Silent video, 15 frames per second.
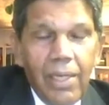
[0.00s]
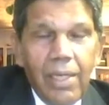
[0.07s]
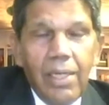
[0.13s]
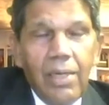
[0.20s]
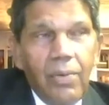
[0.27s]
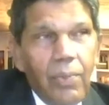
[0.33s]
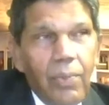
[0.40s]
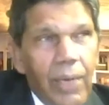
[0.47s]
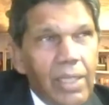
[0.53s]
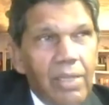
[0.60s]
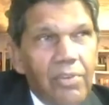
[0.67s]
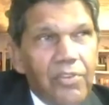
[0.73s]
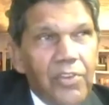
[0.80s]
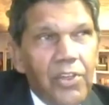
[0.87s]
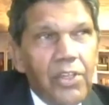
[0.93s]
When
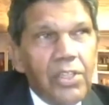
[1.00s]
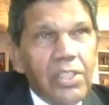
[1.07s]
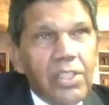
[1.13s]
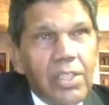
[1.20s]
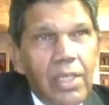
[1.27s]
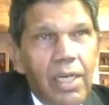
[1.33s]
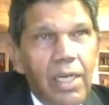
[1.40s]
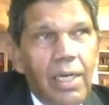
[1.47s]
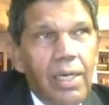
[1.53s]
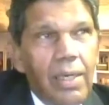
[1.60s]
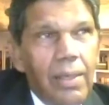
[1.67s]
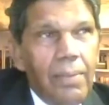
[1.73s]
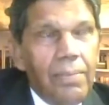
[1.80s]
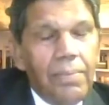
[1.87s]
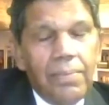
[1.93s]
the first,
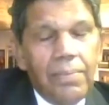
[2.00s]
let